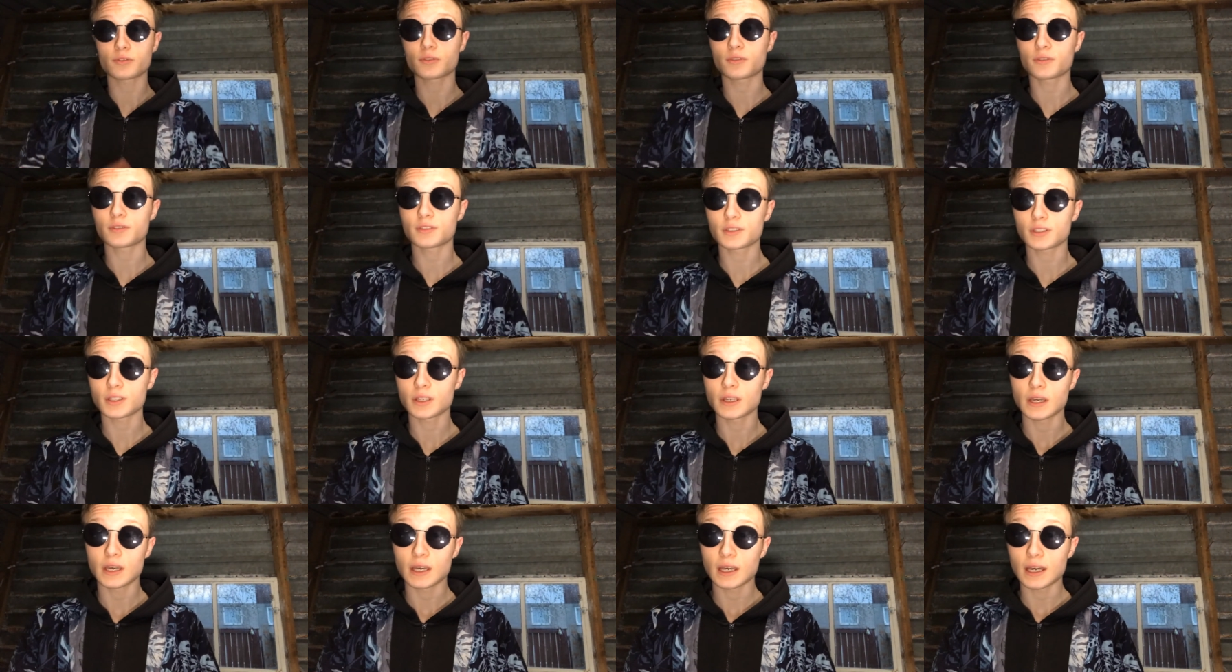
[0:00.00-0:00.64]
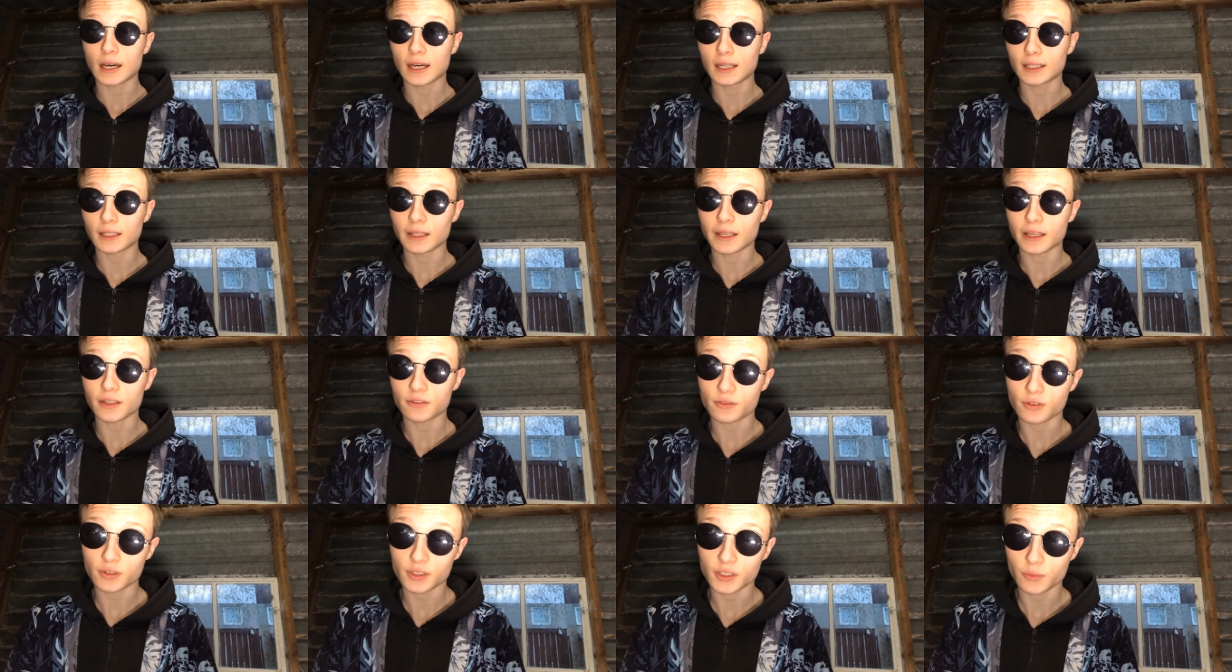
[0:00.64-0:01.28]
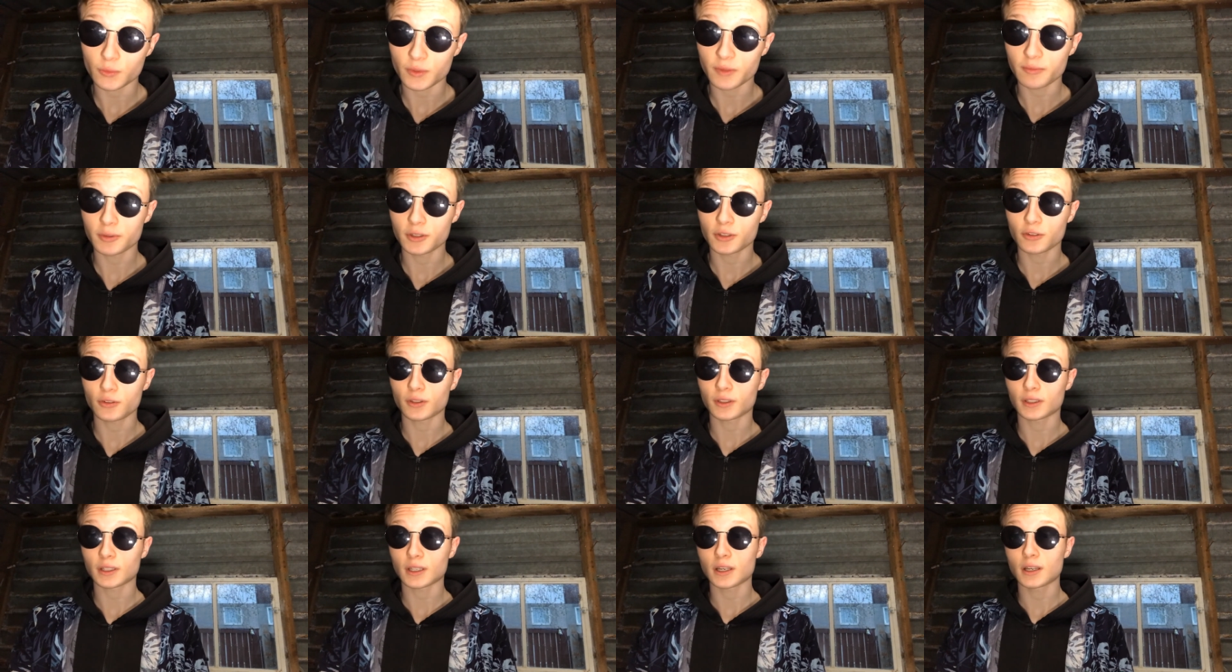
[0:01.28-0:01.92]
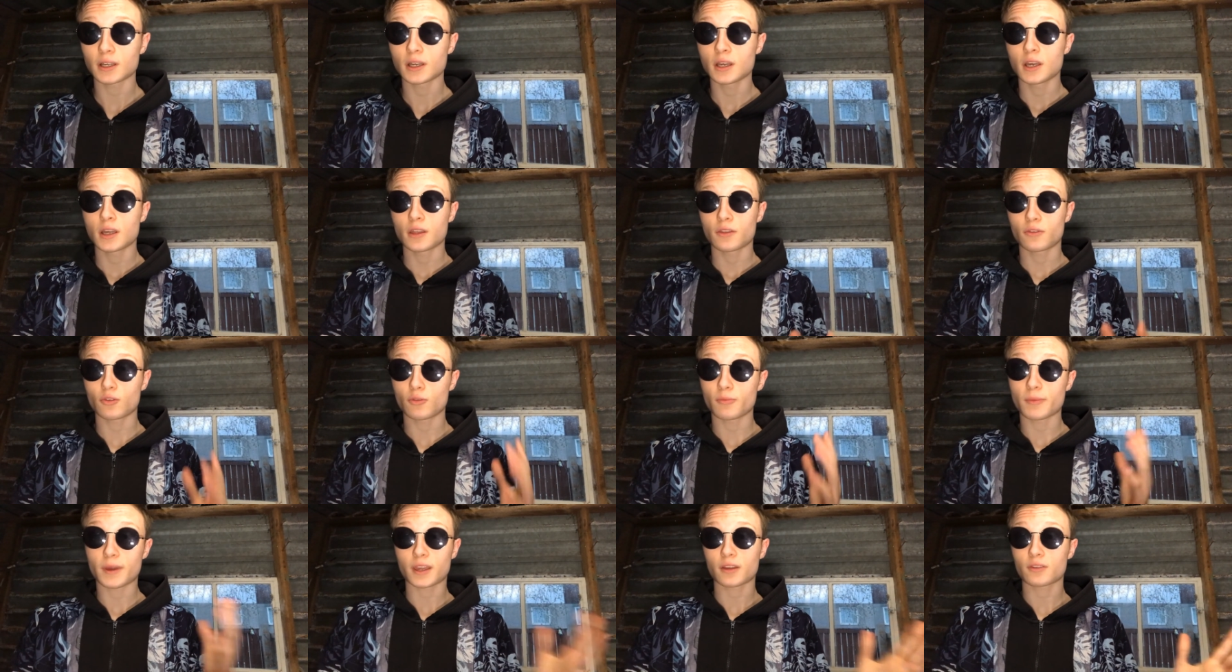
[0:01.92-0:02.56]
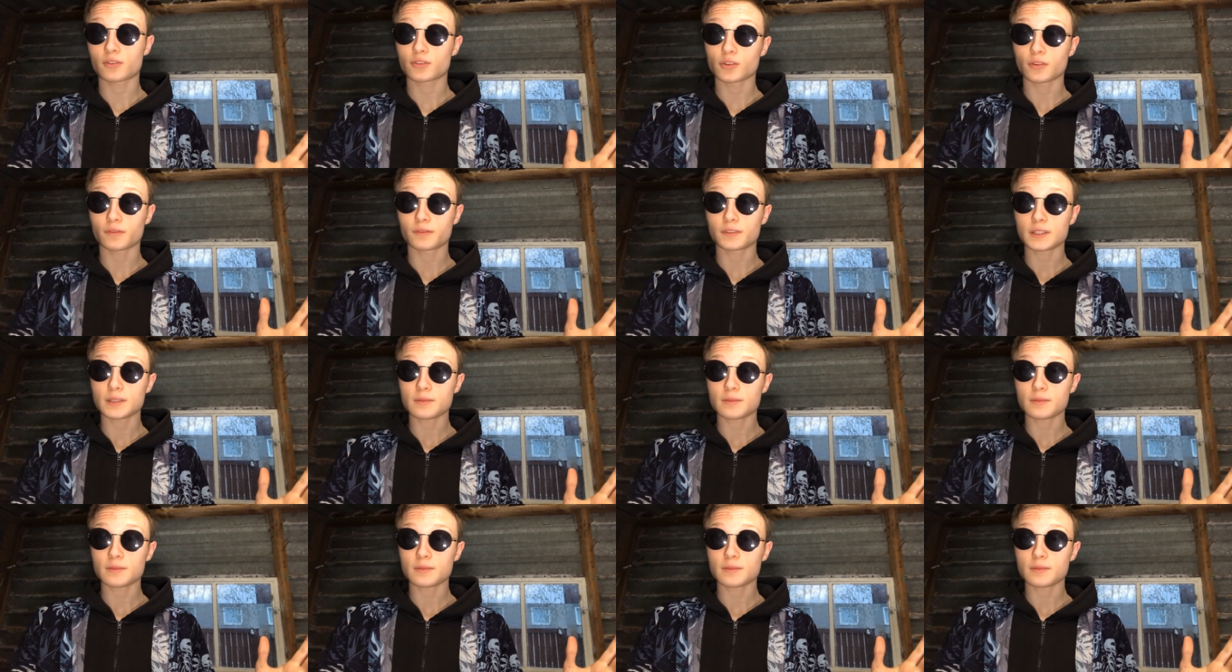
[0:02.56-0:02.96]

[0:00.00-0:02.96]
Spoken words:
students and lecturers, and we've been doing that through Microsoft